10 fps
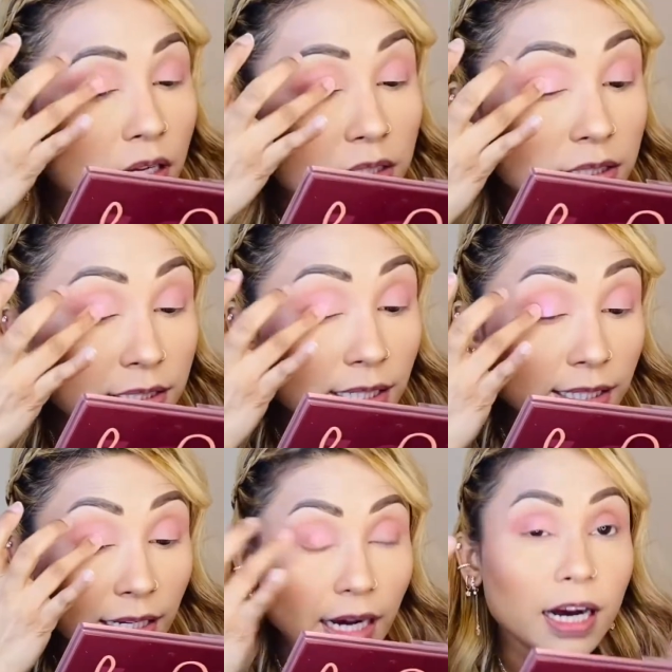Just like a
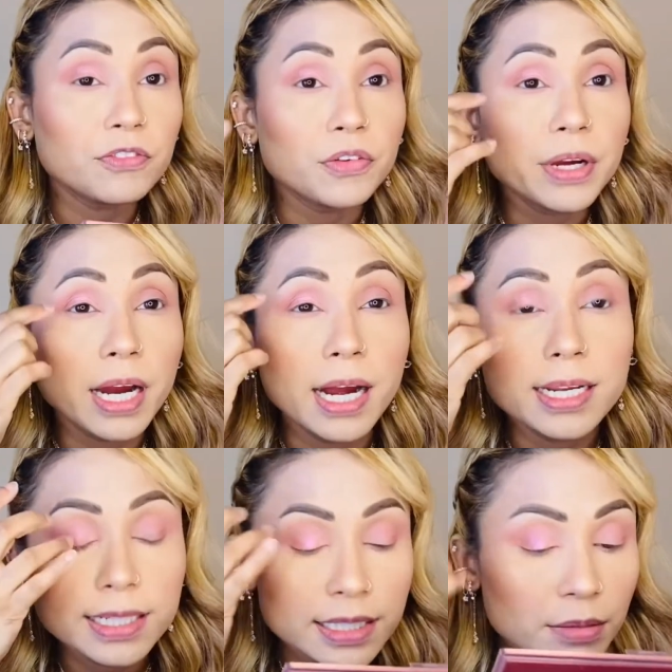halfway
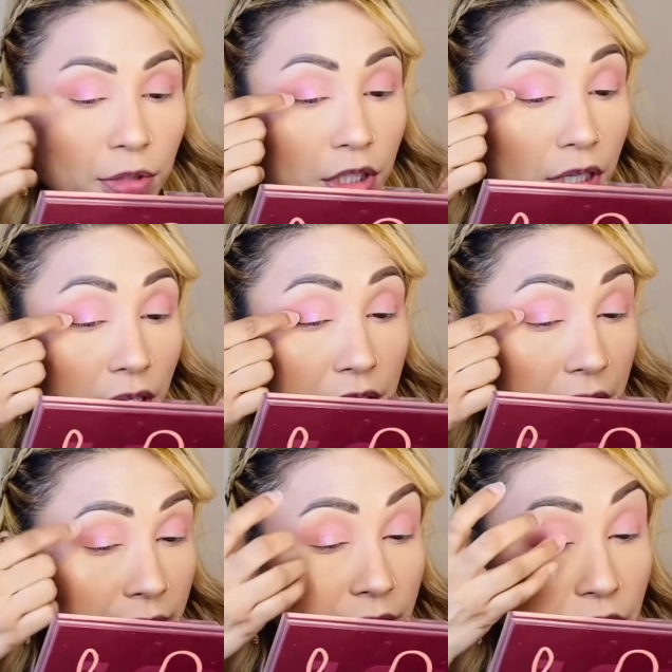eyelid. I'm not gonna drag
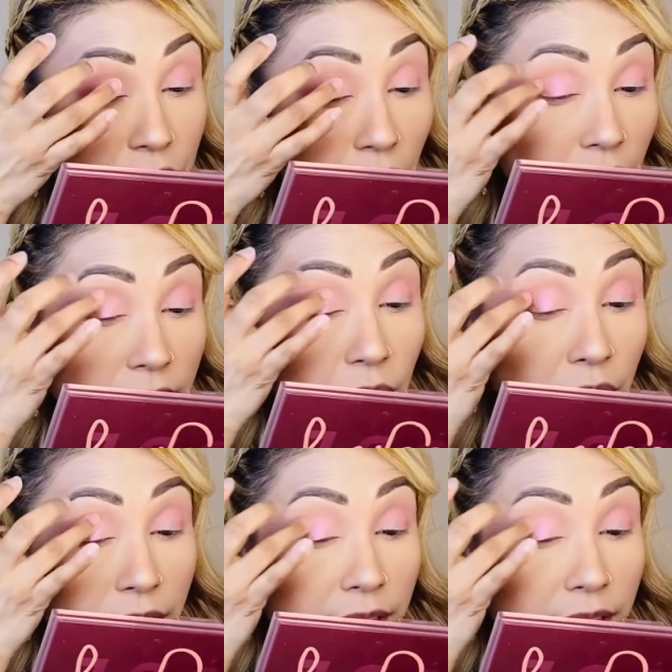it to all the way